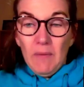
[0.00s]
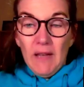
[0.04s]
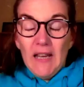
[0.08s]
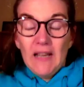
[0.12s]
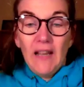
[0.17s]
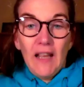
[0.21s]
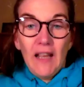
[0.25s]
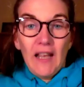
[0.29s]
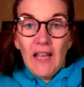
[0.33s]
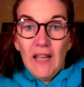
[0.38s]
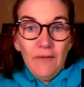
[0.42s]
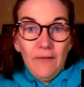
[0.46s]
I
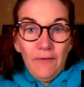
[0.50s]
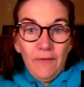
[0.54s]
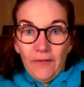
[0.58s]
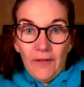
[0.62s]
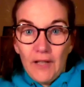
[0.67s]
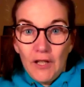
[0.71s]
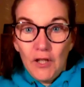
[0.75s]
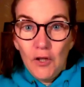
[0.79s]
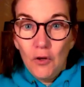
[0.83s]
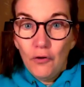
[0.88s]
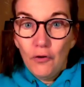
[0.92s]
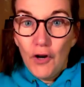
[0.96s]
mean,
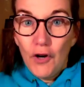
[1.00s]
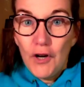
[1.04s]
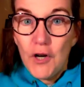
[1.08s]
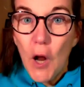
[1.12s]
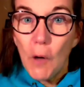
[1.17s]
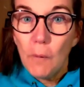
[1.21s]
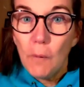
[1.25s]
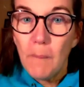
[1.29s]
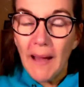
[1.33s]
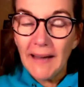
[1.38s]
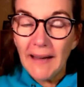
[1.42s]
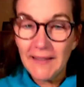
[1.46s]
if you're a
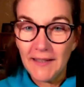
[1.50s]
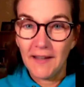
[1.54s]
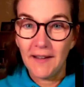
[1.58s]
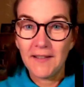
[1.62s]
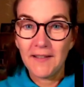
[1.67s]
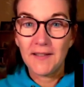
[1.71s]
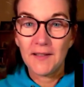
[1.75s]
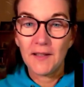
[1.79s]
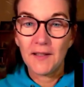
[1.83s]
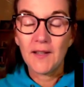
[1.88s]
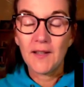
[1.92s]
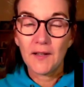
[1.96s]

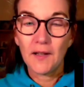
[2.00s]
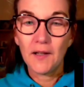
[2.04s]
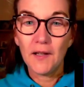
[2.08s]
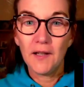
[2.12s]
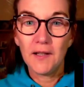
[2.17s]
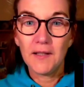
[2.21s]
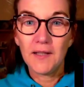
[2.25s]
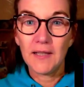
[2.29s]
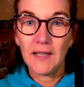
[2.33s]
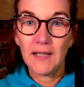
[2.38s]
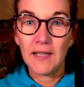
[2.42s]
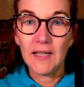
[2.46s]
nomadic
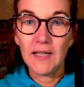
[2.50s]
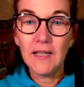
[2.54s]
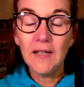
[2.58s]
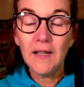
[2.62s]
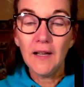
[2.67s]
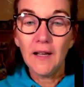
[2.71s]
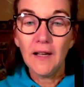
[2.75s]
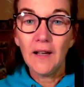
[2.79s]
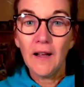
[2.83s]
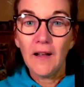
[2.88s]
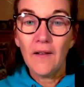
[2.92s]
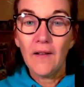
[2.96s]

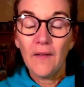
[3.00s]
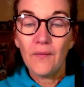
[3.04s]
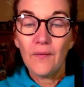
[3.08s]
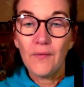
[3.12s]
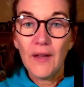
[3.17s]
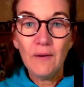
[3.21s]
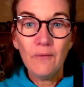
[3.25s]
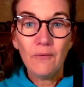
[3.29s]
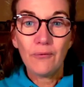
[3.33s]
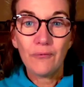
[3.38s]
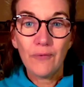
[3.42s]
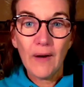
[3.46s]
society,
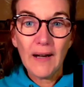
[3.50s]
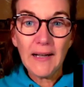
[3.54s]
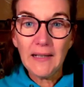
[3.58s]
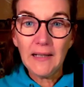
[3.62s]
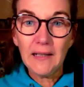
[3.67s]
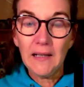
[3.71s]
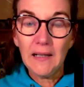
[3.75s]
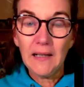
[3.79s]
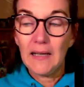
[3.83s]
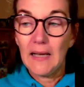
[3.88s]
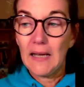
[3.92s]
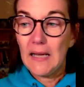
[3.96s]
then
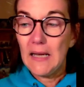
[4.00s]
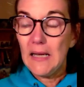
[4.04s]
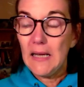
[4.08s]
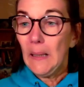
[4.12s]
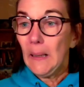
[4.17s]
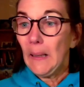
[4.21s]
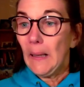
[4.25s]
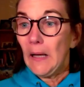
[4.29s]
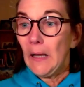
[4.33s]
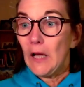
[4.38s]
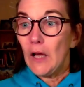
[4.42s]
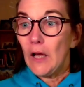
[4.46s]

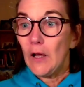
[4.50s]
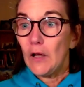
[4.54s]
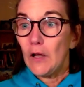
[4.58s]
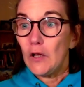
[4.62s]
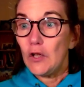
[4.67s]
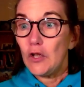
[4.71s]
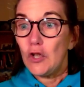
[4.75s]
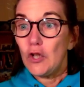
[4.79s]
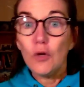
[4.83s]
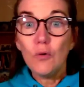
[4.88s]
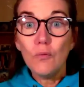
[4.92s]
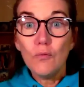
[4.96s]
frankly,
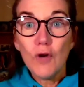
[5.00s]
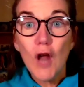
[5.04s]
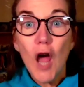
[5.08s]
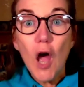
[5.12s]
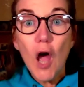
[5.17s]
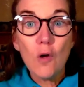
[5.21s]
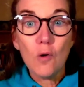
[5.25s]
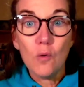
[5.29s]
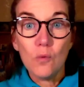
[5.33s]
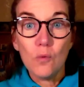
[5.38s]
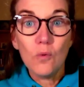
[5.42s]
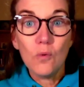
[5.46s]
you
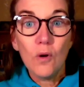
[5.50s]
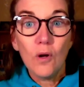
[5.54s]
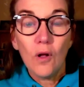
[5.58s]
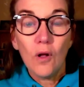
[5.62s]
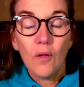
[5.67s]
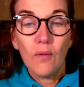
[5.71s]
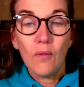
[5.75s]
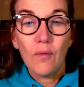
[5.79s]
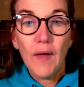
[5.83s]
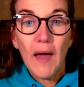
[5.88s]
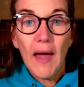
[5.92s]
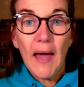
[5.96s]

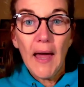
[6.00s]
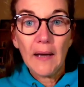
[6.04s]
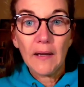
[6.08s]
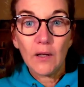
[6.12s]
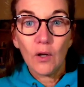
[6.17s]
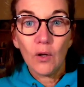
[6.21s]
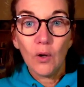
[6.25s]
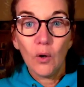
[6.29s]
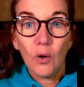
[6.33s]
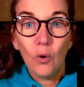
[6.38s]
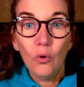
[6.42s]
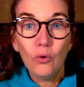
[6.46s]
know that,
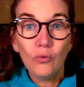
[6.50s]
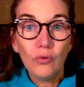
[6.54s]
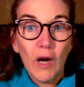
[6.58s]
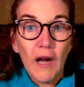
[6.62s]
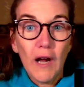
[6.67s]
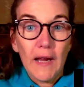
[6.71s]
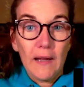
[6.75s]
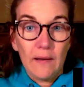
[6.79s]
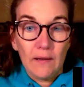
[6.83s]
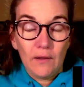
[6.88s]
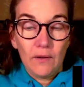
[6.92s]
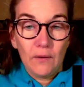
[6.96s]
all
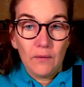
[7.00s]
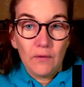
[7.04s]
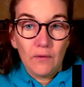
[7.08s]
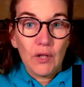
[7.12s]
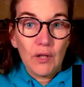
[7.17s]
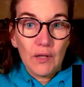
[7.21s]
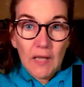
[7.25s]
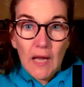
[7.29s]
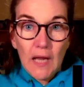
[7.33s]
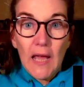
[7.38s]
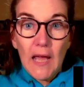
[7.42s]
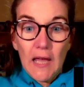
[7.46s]
right,
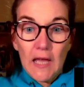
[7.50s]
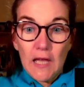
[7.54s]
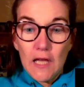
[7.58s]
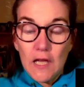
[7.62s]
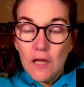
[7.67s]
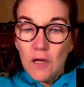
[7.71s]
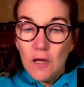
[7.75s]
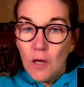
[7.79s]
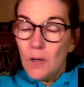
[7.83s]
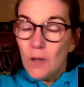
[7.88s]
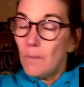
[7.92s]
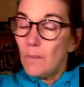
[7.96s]

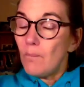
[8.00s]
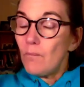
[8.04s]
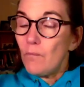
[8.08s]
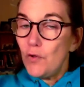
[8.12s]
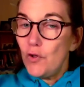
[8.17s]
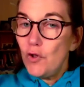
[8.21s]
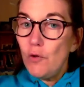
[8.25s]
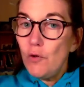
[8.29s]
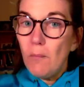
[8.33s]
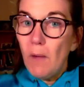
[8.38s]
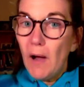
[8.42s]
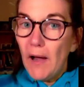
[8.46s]
today
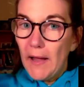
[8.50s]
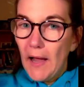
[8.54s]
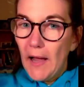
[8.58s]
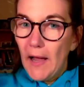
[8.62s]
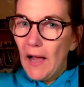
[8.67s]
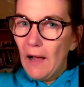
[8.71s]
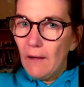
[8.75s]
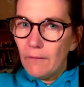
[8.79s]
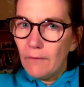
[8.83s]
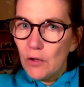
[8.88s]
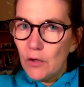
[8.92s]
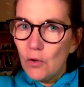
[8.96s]
you might
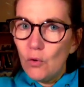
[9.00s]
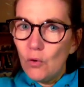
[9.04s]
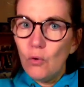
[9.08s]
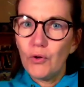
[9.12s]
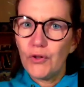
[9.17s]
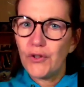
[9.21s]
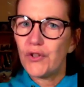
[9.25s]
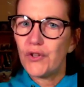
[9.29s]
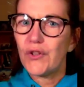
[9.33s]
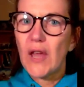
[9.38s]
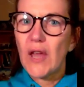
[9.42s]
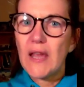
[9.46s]
have
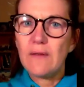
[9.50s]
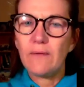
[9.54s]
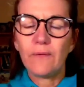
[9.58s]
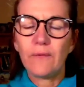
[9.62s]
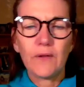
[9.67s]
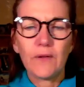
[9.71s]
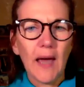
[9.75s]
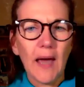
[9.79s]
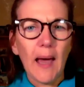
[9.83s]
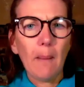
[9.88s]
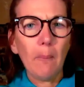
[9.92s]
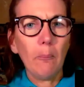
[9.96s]
your
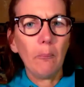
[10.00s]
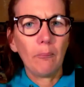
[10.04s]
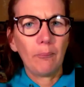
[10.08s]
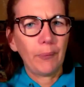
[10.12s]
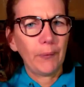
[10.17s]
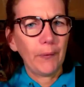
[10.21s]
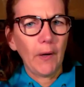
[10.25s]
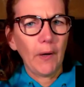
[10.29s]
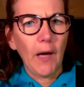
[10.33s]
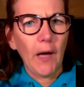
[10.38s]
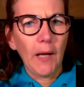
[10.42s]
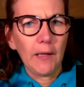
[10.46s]
safe
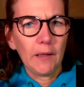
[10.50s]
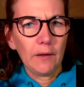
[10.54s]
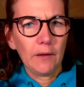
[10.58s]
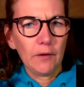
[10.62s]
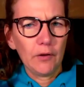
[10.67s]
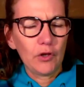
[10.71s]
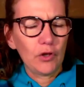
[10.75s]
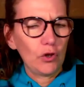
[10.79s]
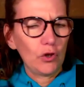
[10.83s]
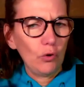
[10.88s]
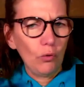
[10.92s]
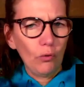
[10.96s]
camp
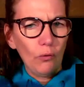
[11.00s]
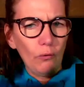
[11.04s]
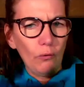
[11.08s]
and